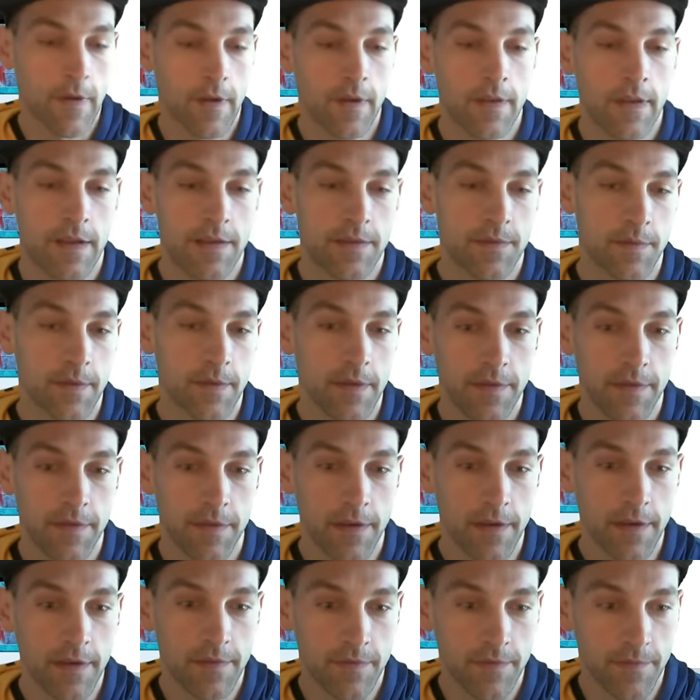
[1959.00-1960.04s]
That's really
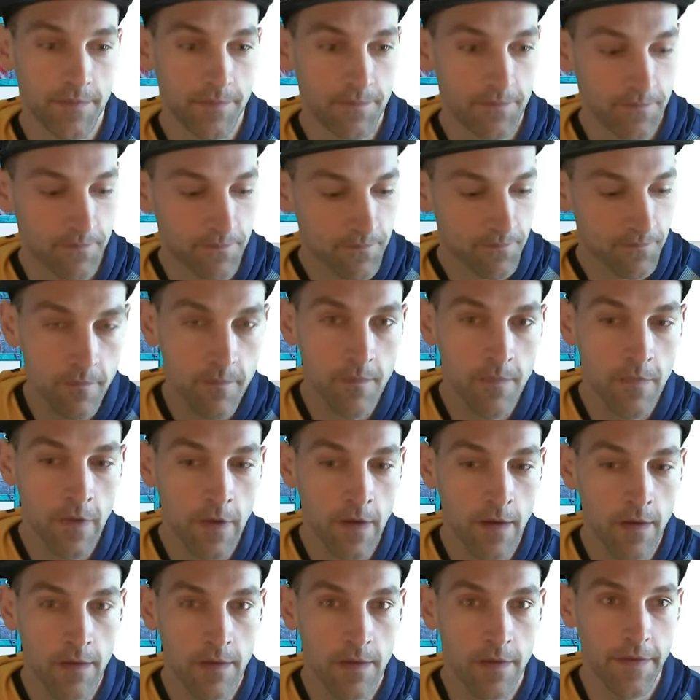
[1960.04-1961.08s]
funny.
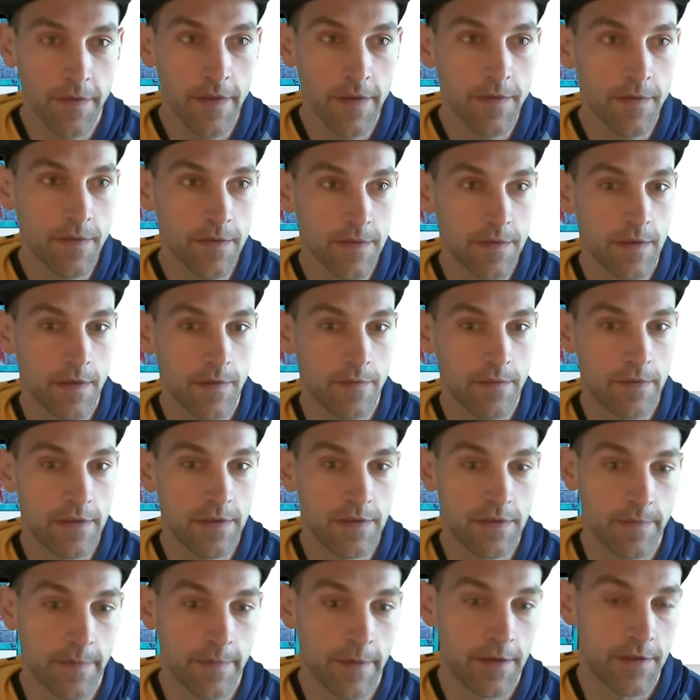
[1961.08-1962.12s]
The Faithfuls don't really
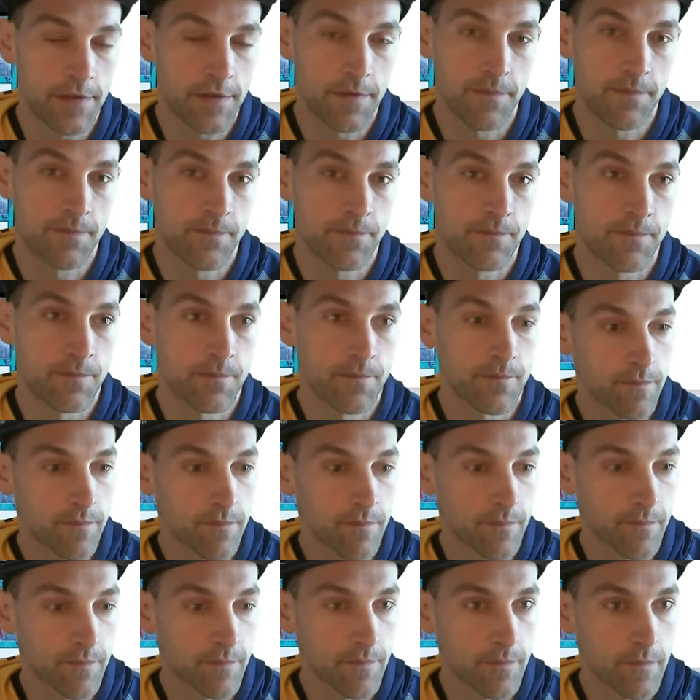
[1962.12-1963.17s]
do much,
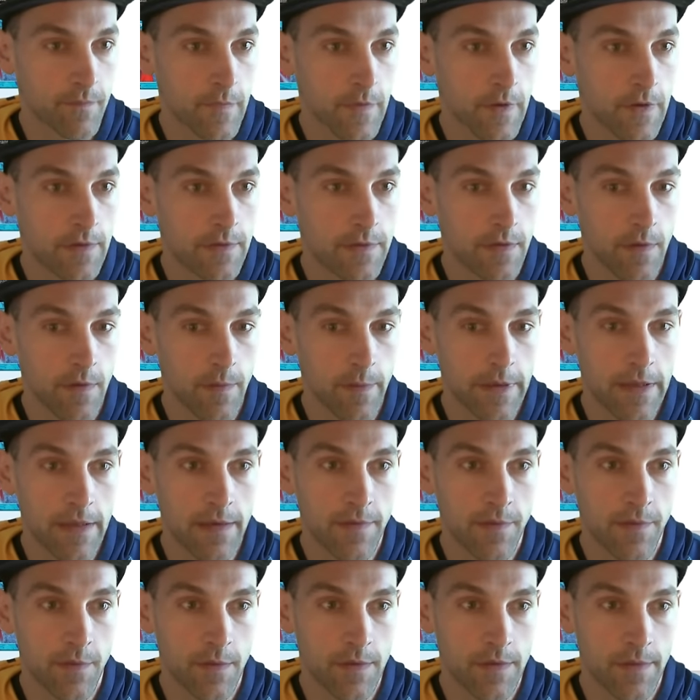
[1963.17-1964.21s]
so we can
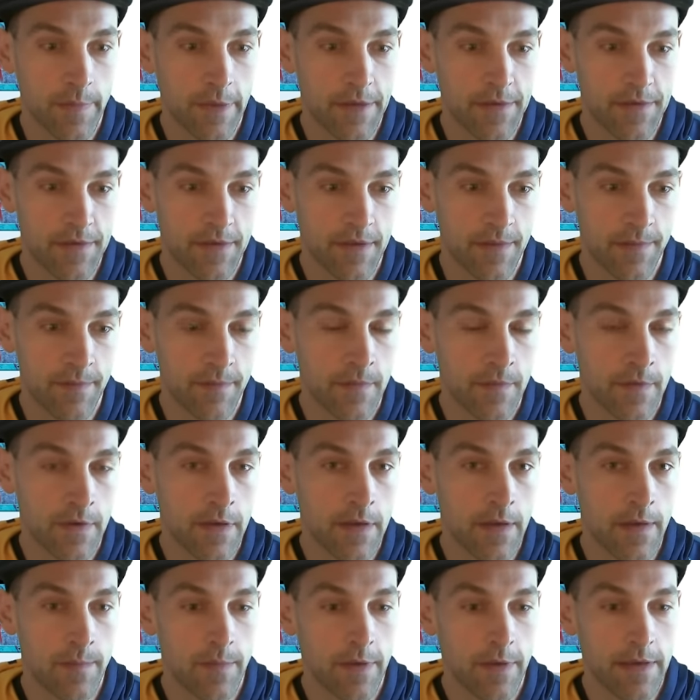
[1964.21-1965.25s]
afford to pitch them.
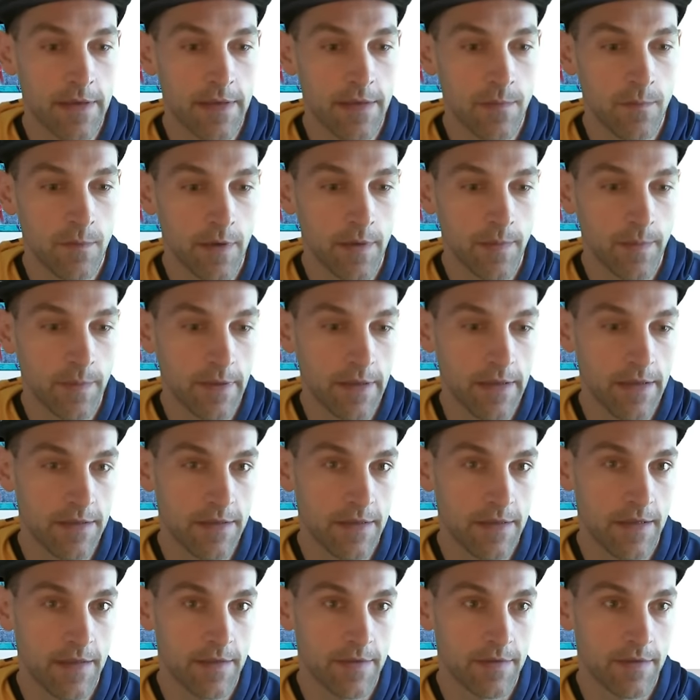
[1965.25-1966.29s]
But I didn't want to play the
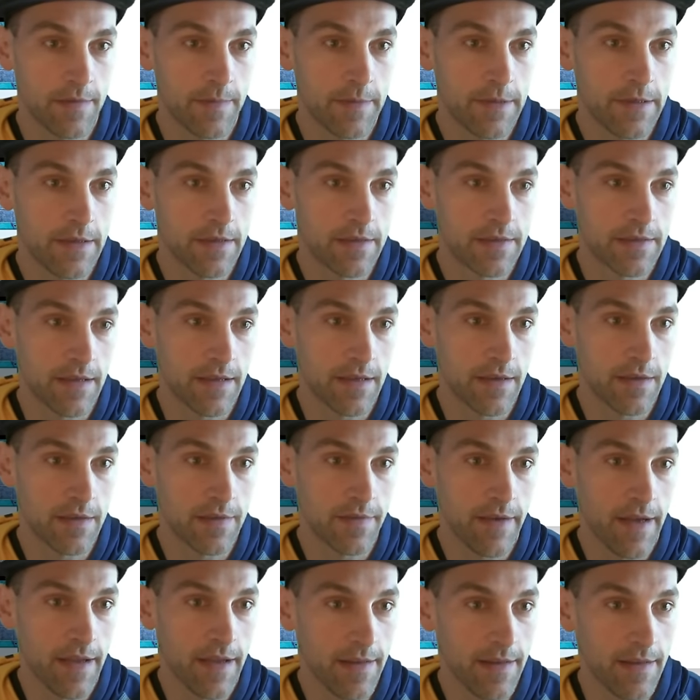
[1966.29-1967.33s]
Chancery because they could have
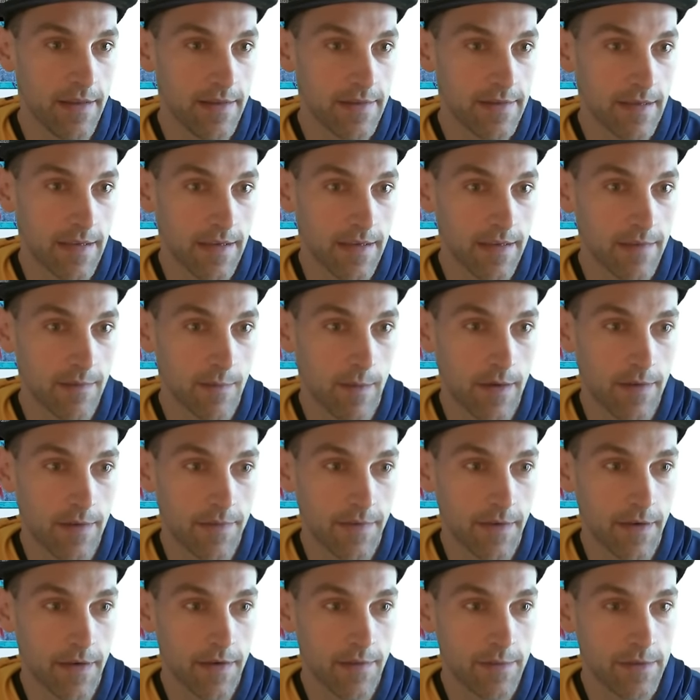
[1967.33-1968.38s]
had this second
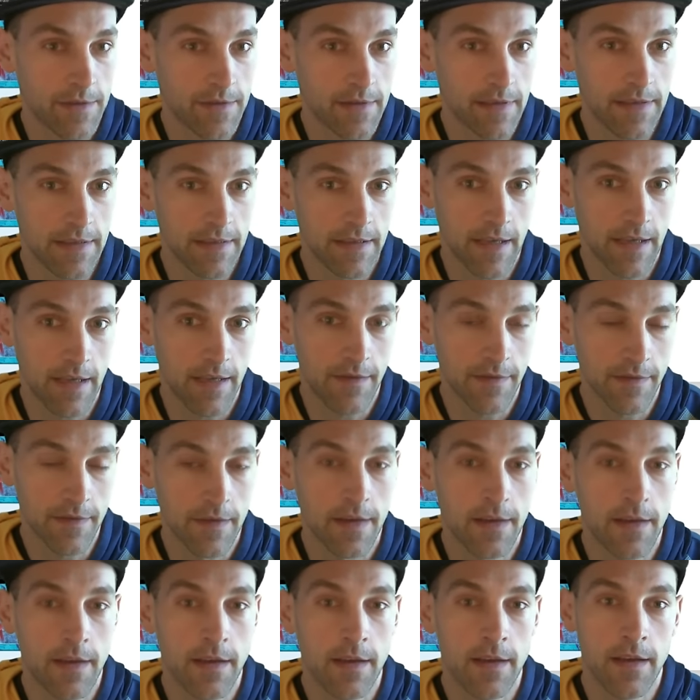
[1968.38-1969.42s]
Wildfire, which they did have.
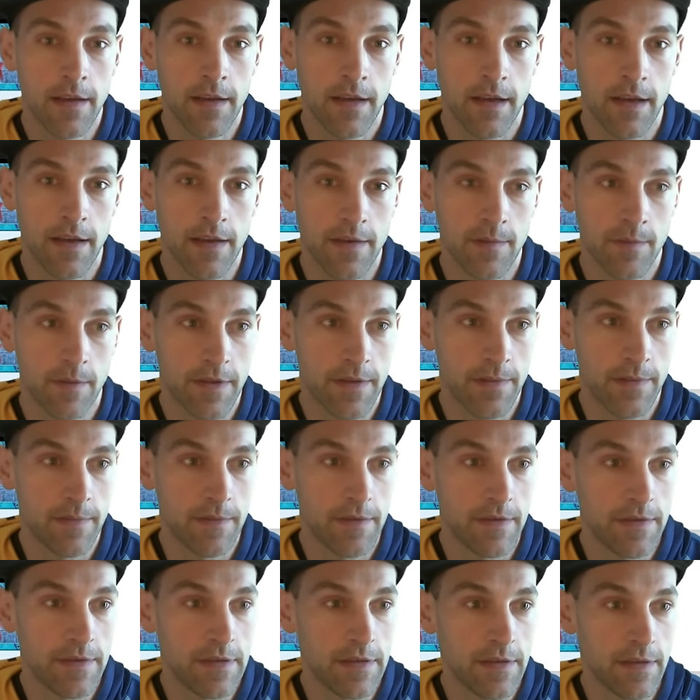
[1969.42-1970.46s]
I didn't want them
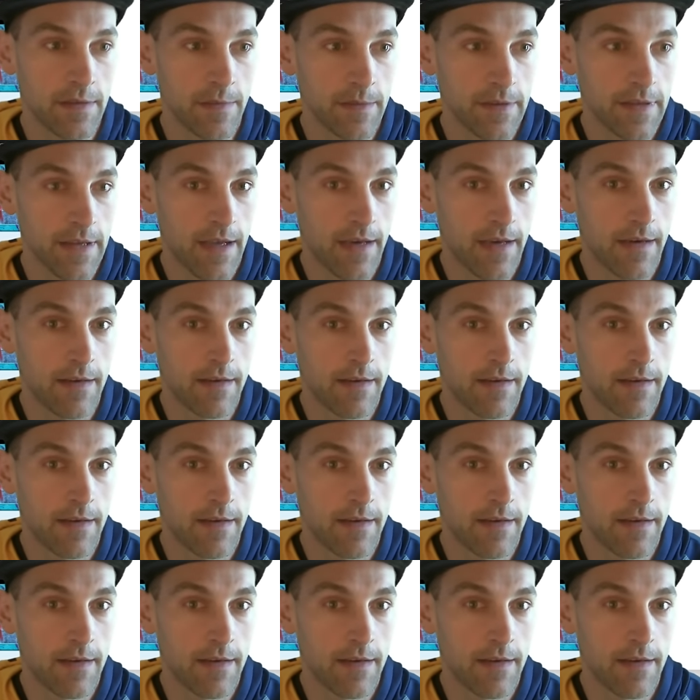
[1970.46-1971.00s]
dealing with that.